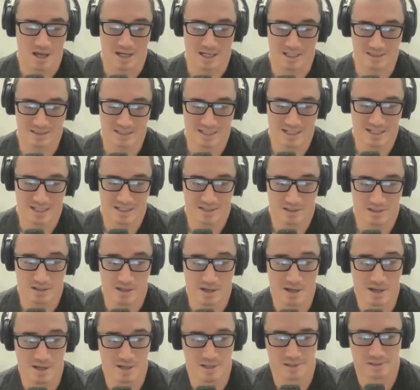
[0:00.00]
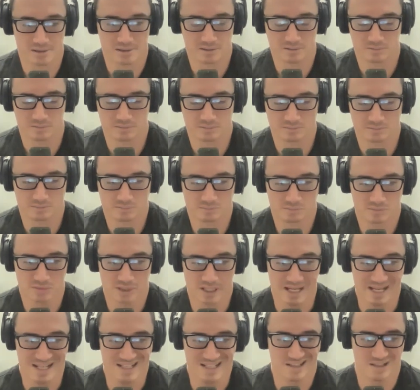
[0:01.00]
And then
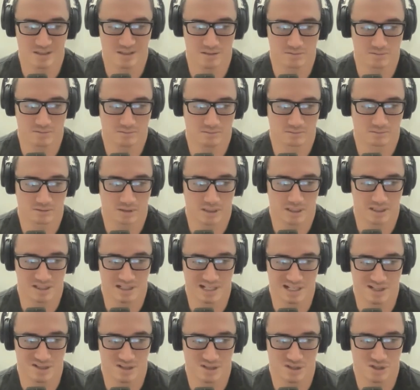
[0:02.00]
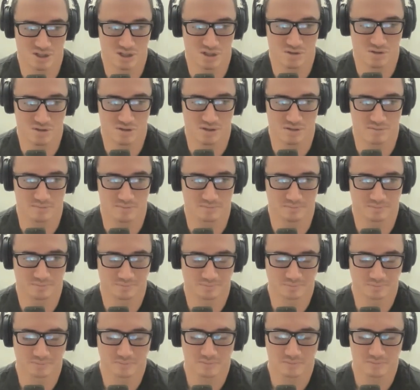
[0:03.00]
Eton as an institution,
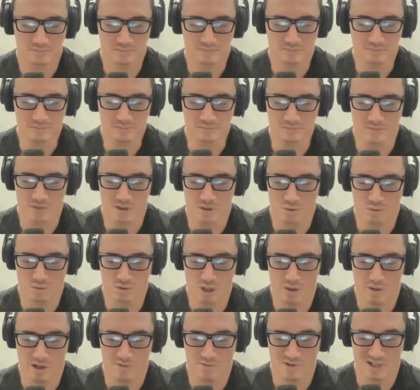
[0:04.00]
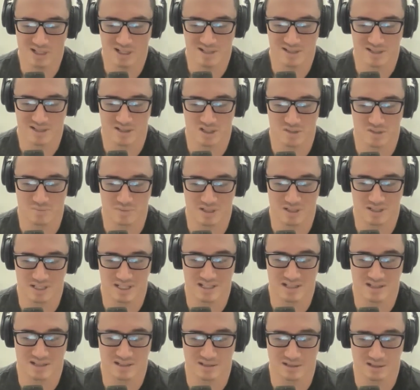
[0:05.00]
although I realize I was
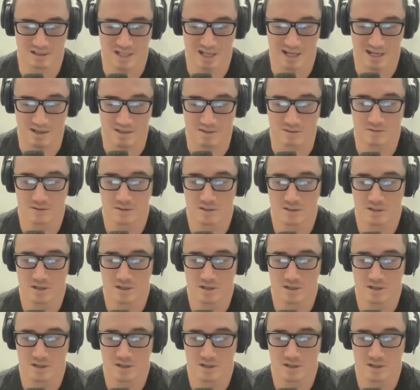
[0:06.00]
mistaken now,